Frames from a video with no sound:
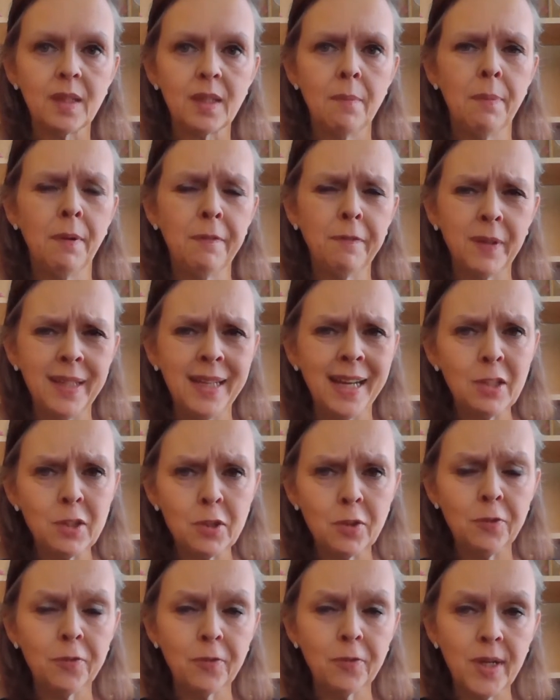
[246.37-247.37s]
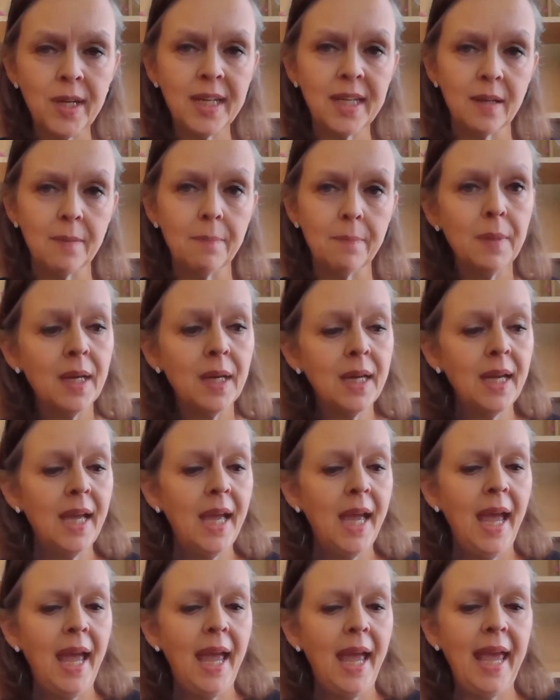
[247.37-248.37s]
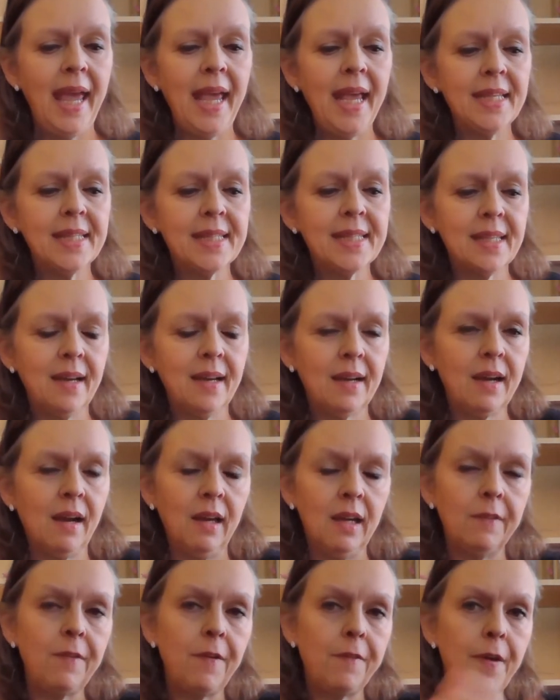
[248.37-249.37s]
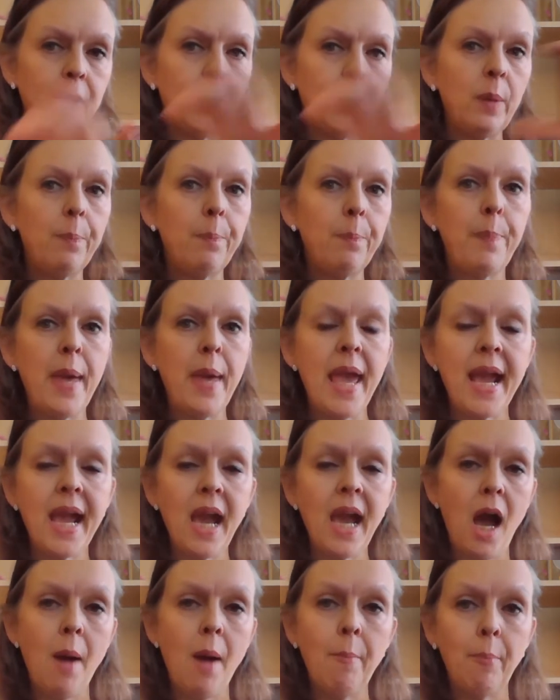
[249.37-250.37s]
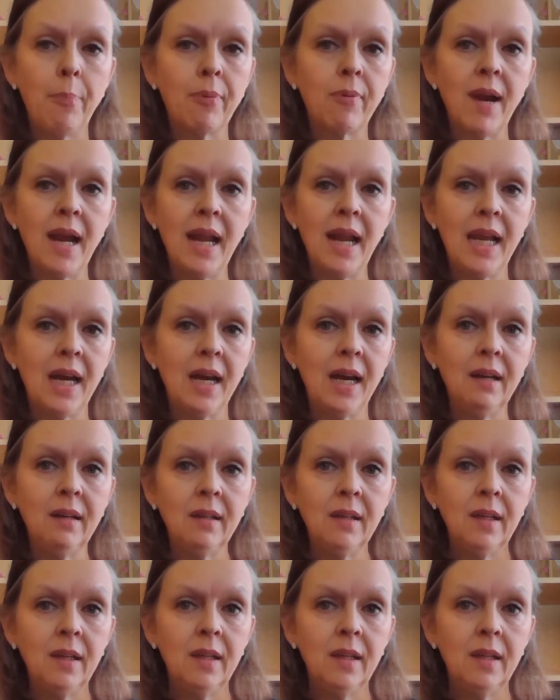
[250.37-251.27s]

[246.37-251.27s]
But financial freedom is a kind of a very big umbrella.